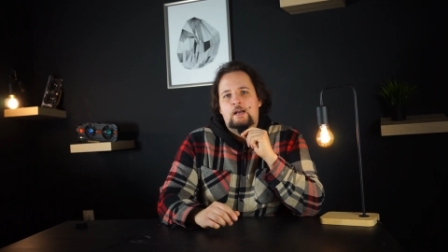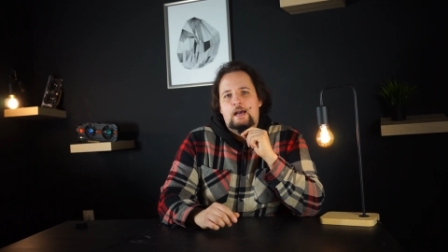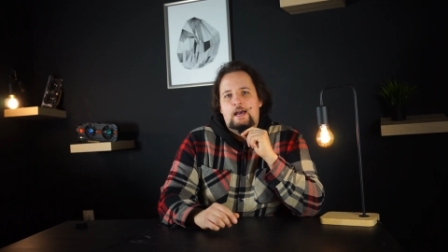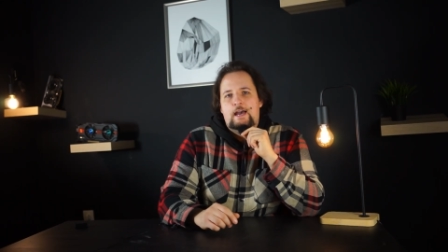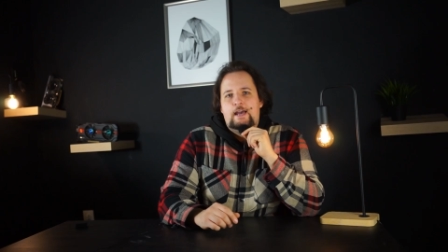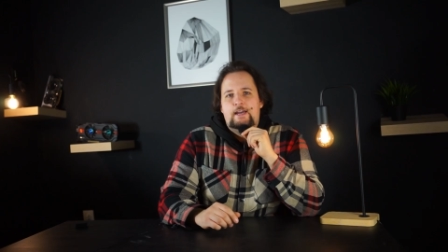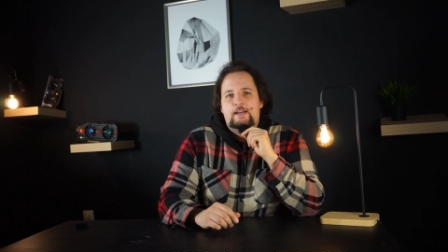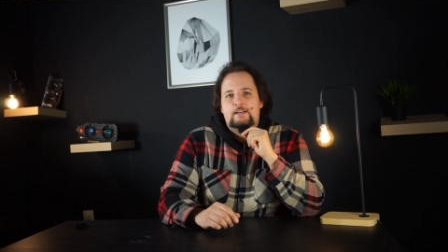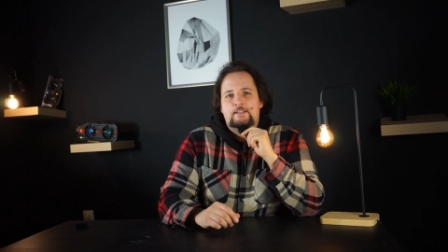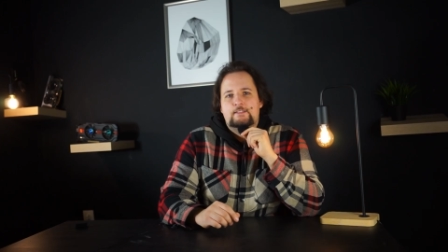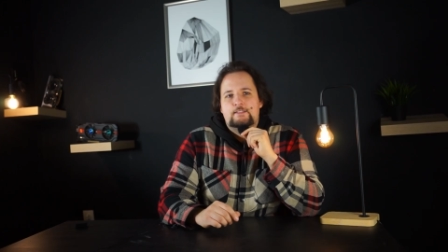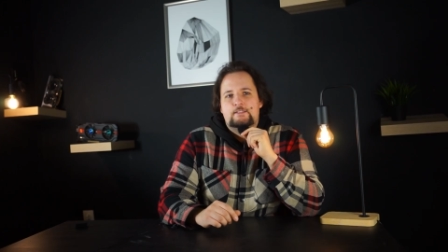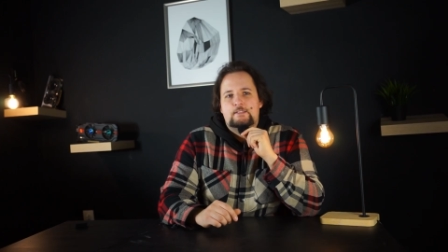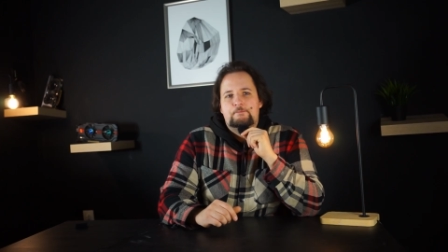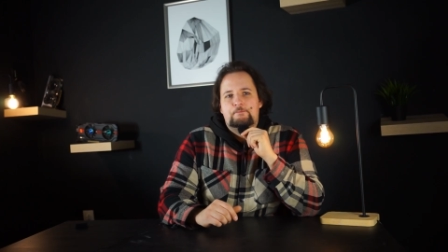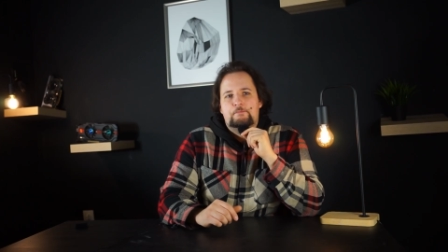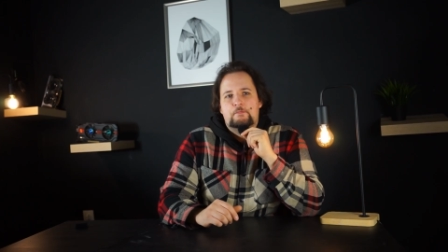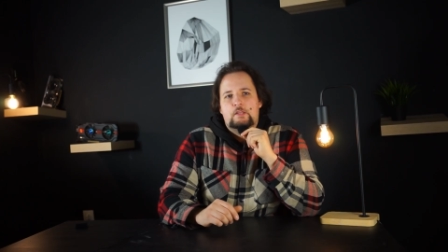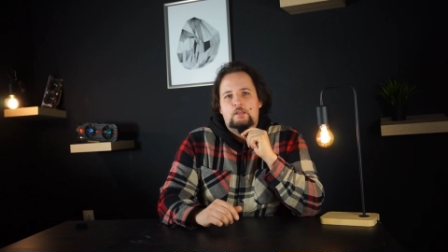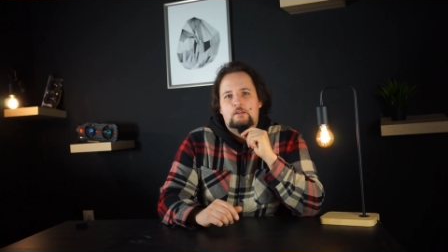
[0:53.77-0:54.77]
And
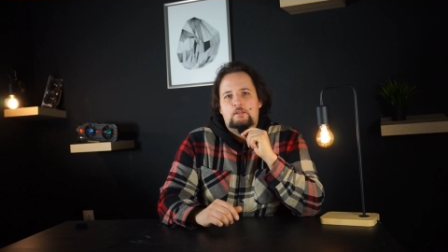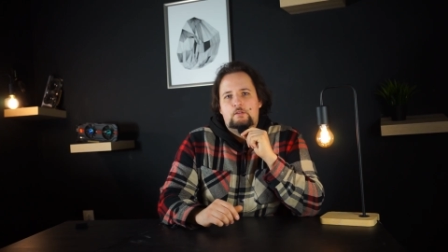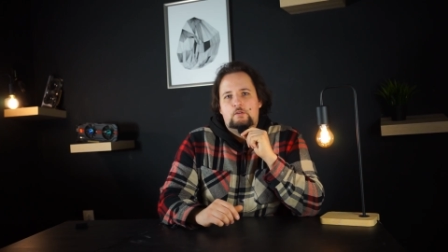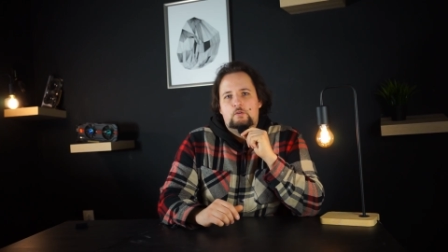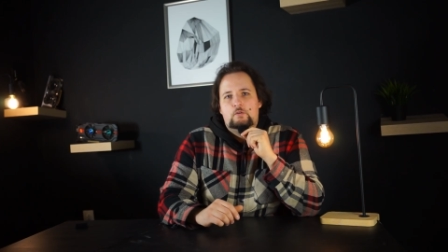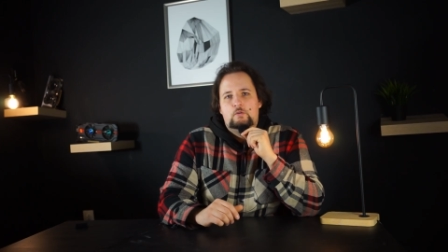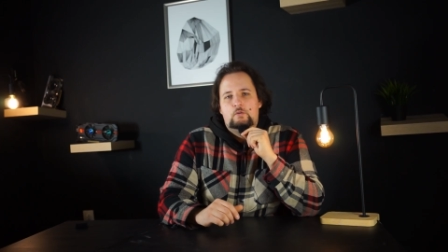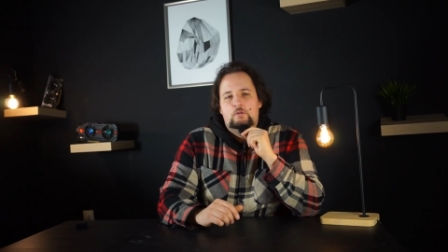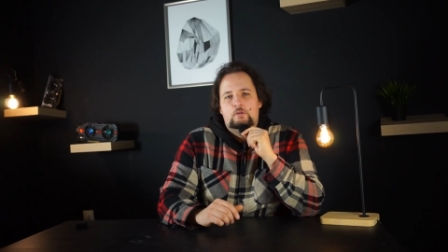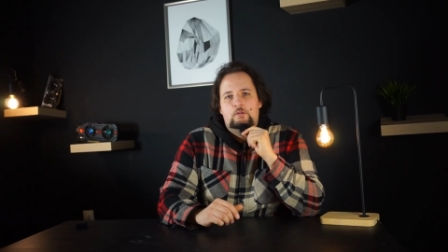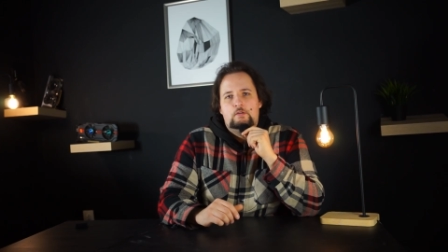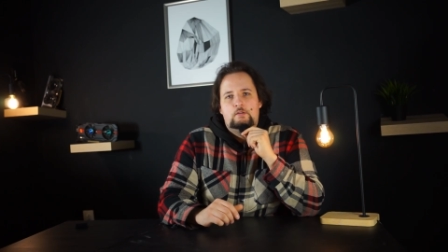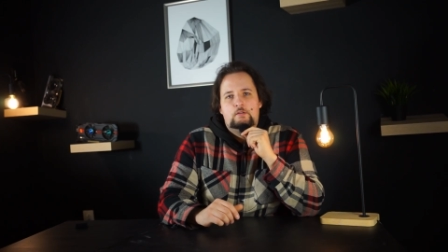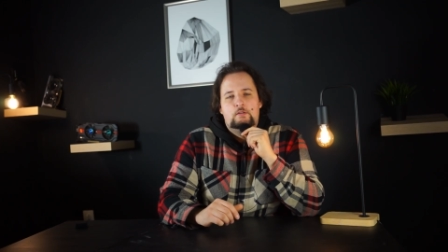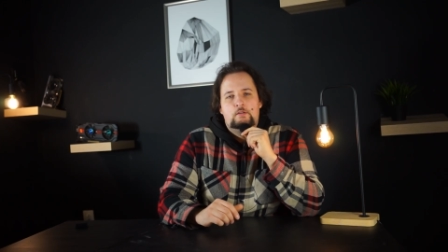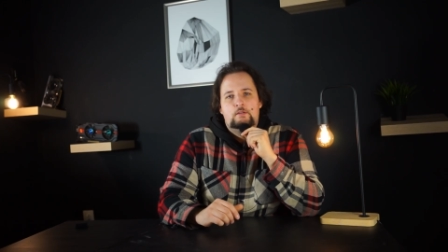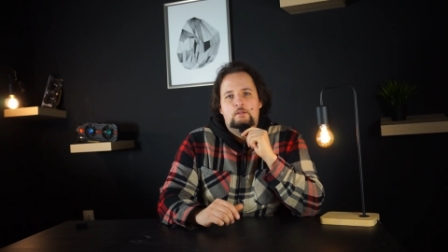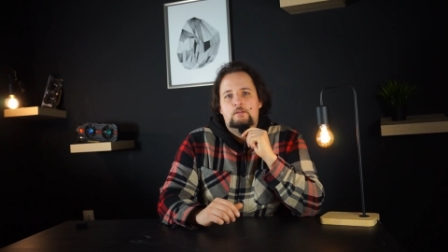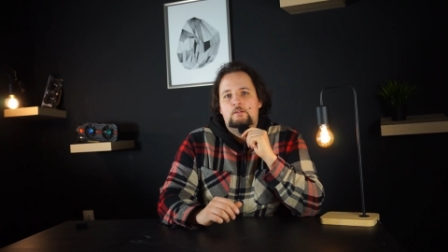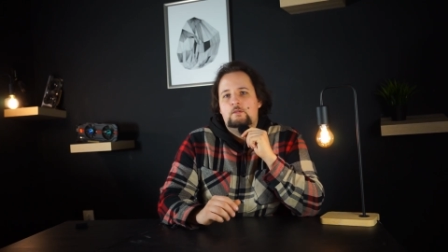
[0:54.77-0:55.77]
you
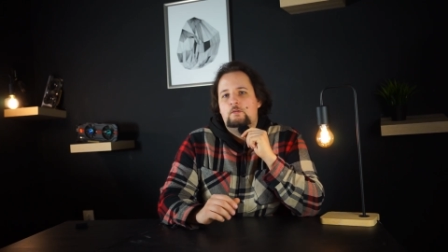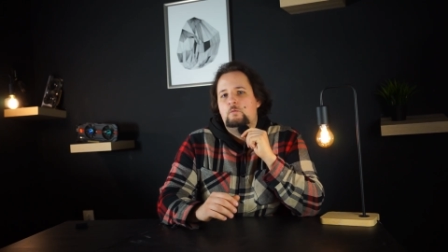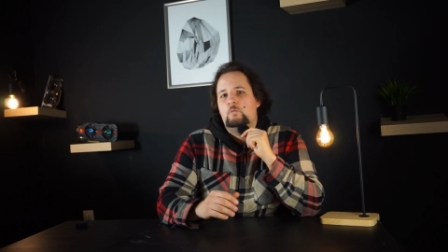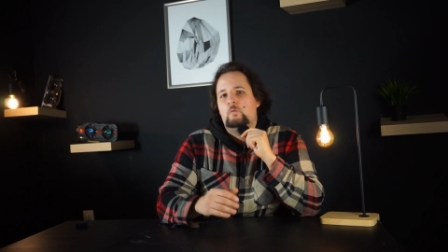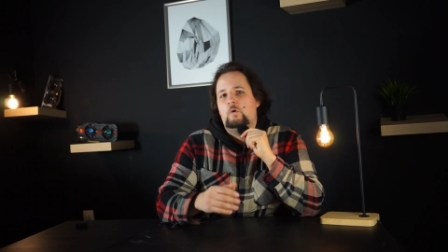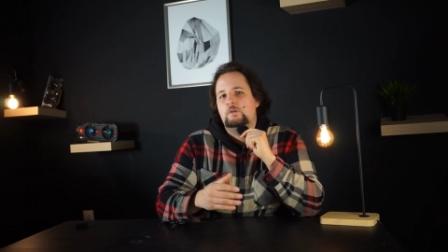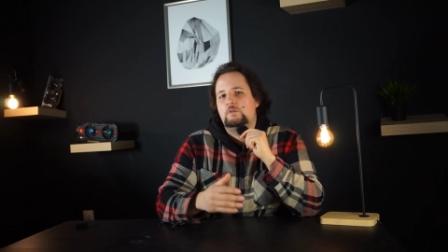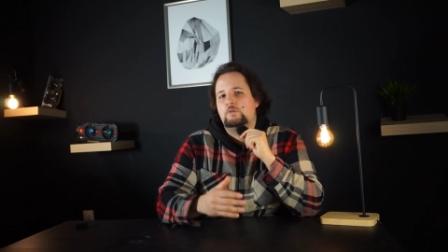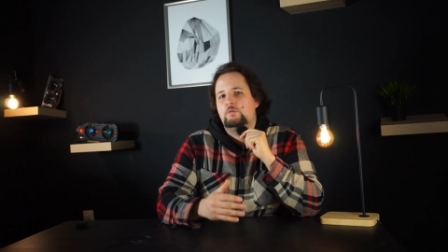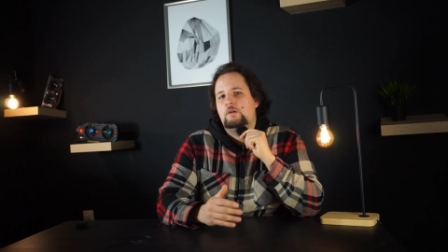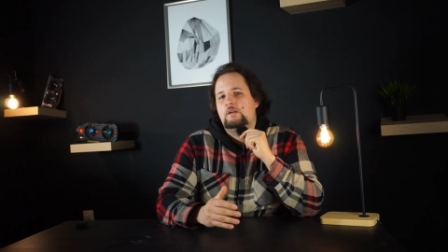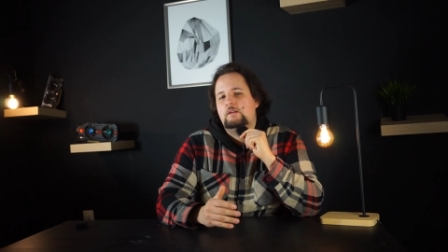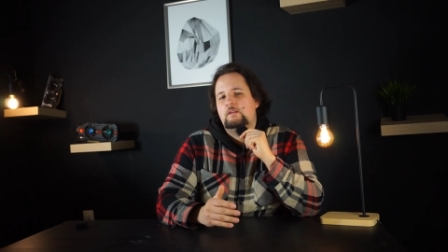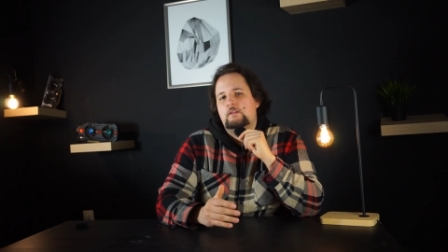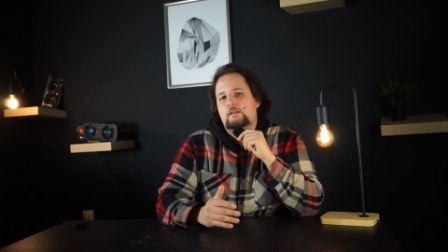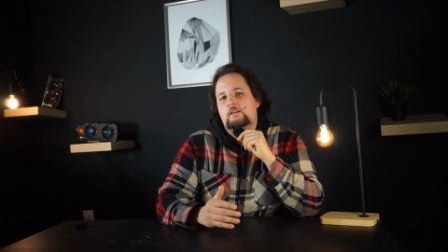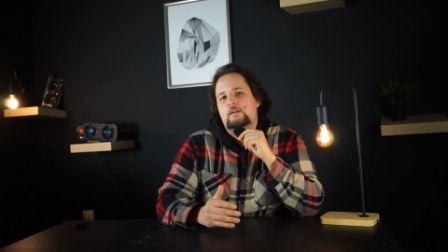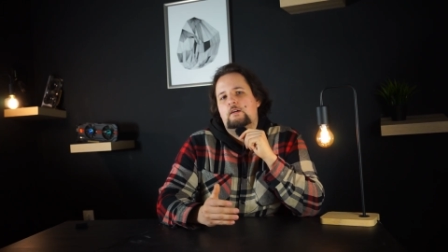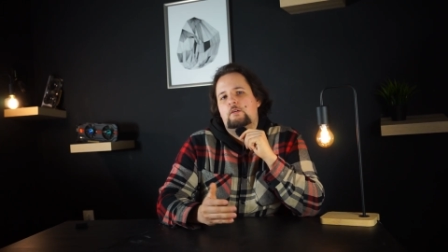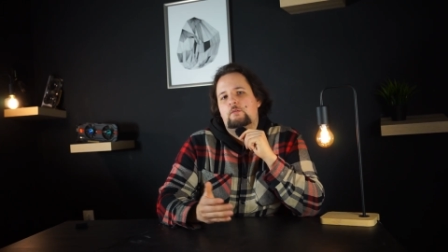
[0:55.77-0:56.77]
want to run it
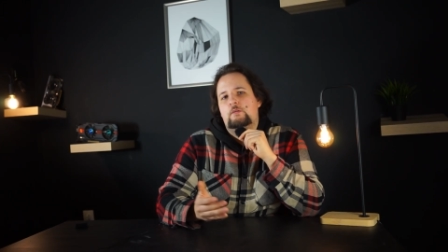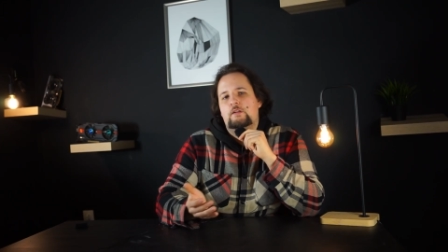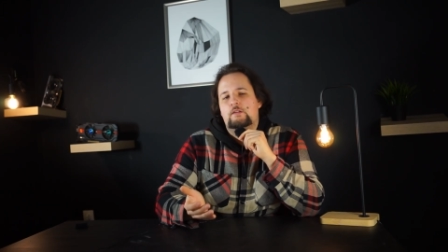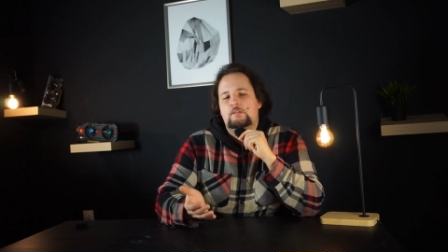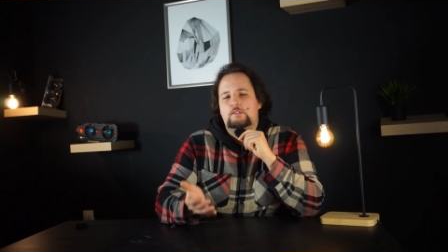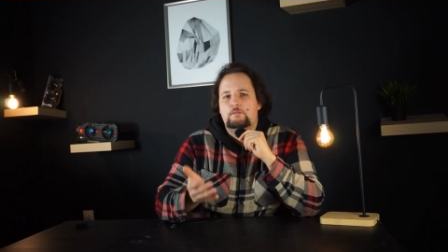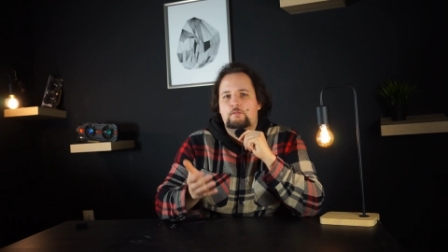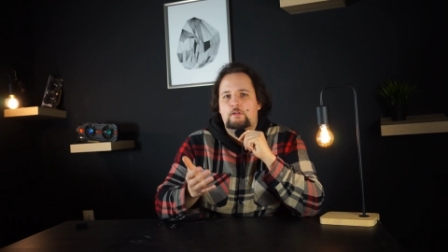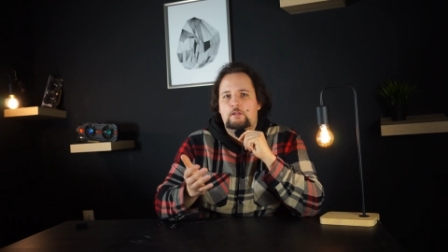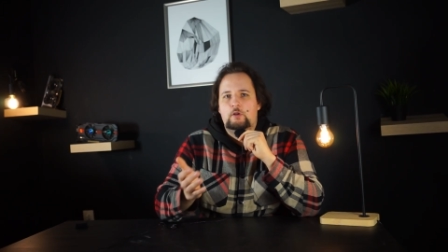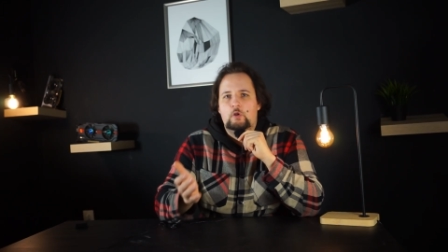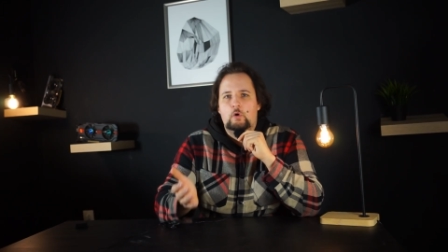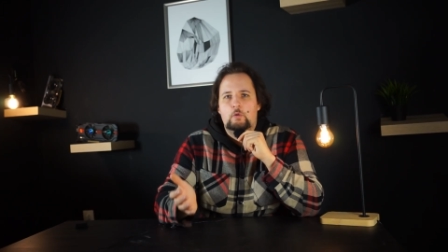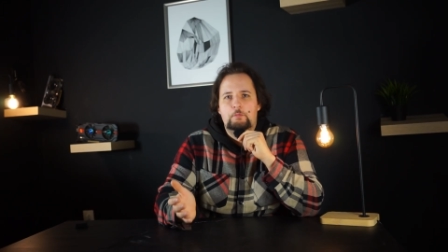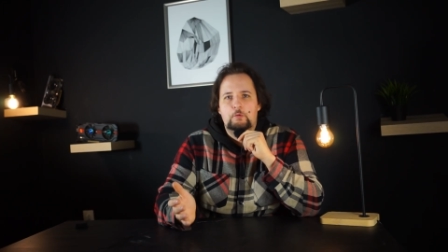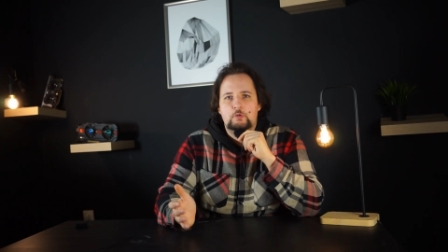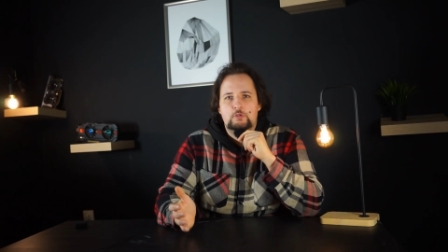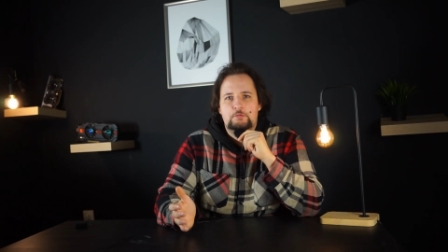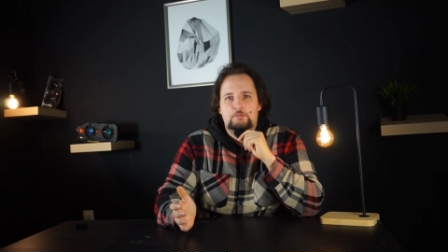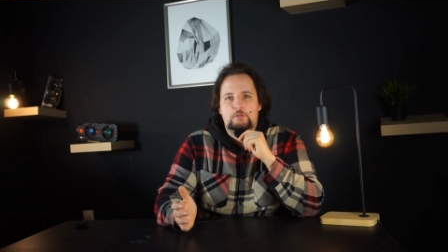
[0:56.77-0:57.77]
at a relatively low
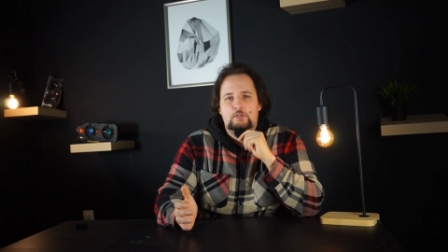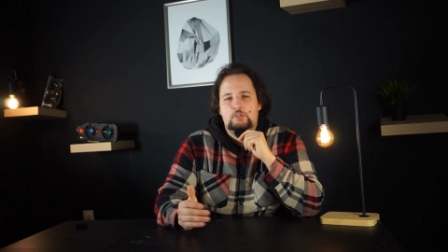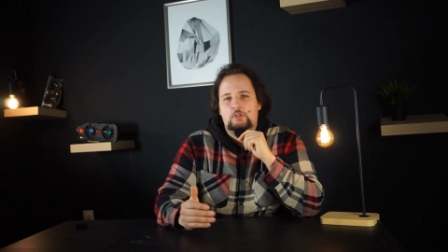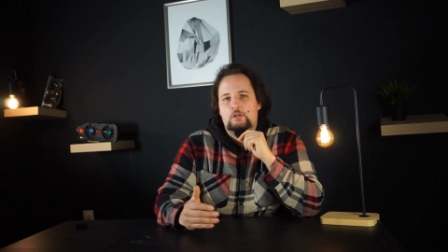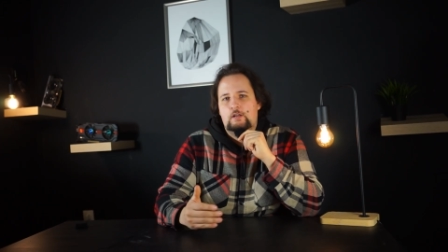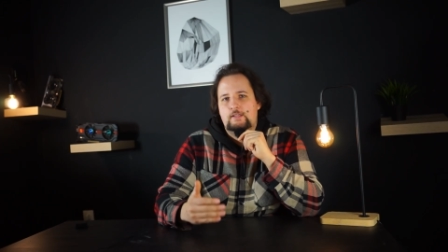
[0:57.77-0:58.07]
boost pressure,